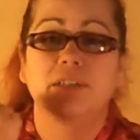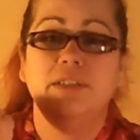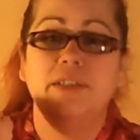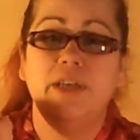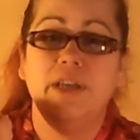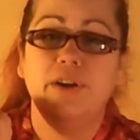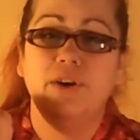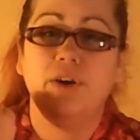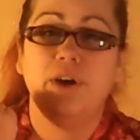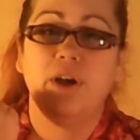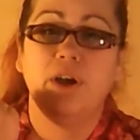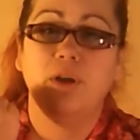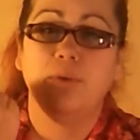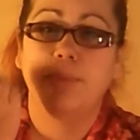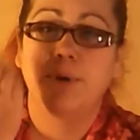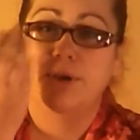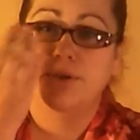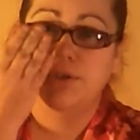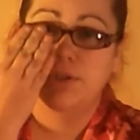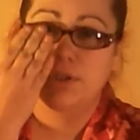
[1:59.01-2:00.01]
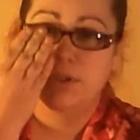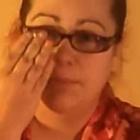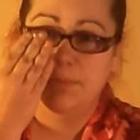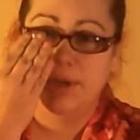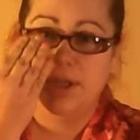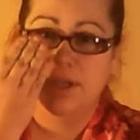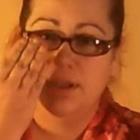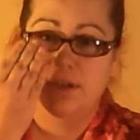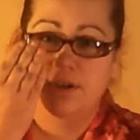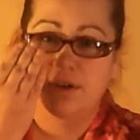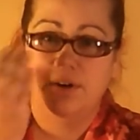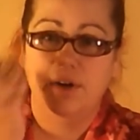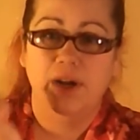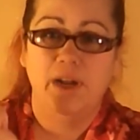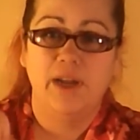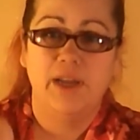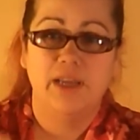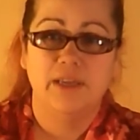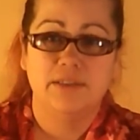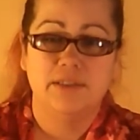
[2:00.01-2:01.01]
to get her elbows to bend and her
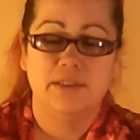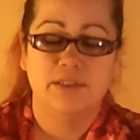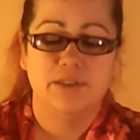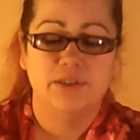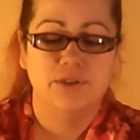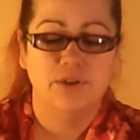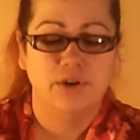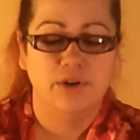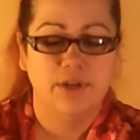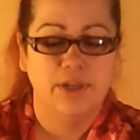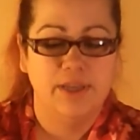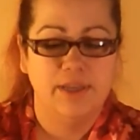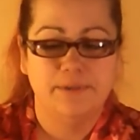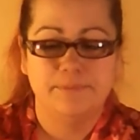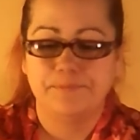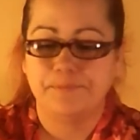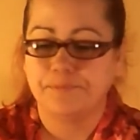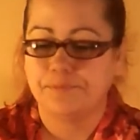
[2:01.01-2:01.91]
hands to turn in.